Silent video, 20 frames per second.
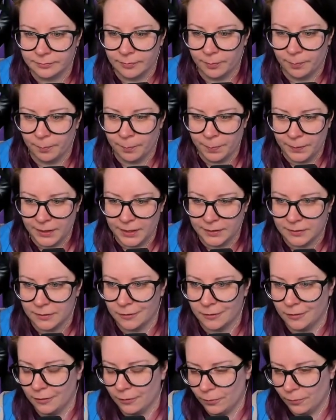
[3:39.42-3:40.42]
but
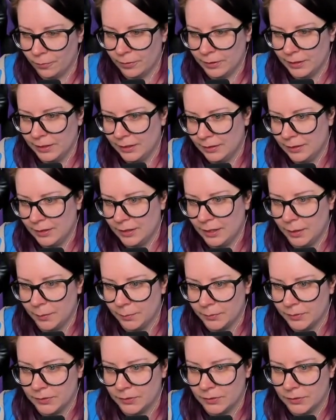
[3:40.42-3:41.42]
when it
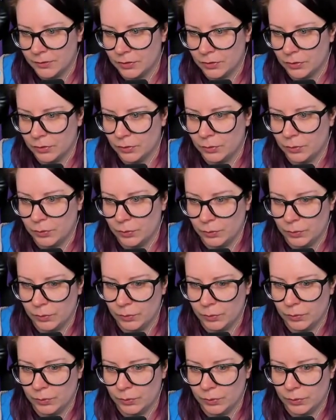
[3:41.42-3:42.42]
comes
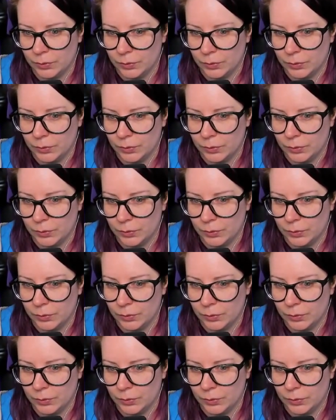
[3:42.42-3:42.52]
to